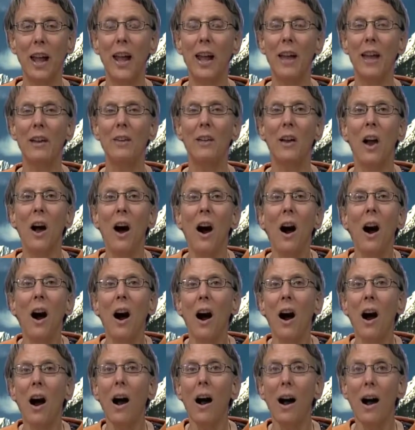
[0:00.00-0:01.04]
And
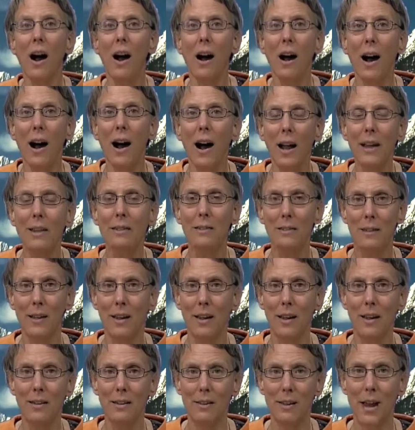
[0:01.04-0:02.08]
I
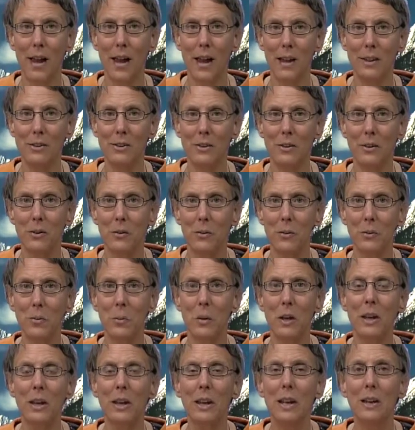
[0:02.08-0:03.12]
think that
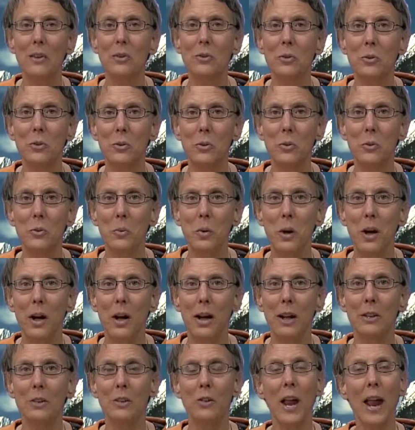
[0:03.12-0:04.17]
we need to
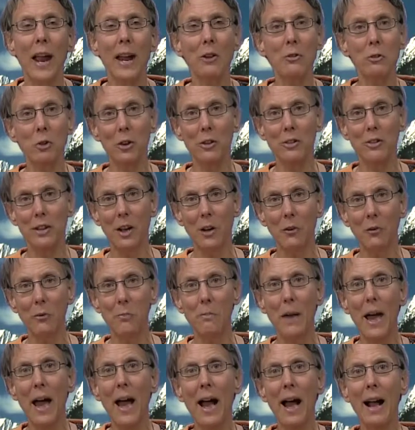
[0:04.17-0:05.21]
change ourselves
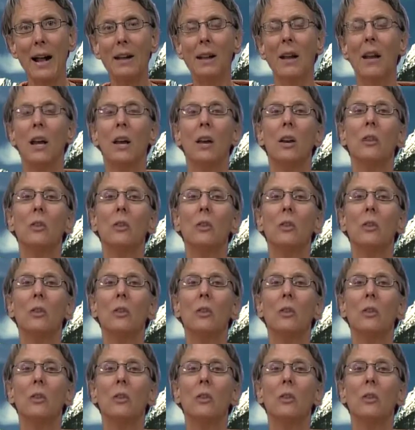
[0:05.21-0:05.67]
back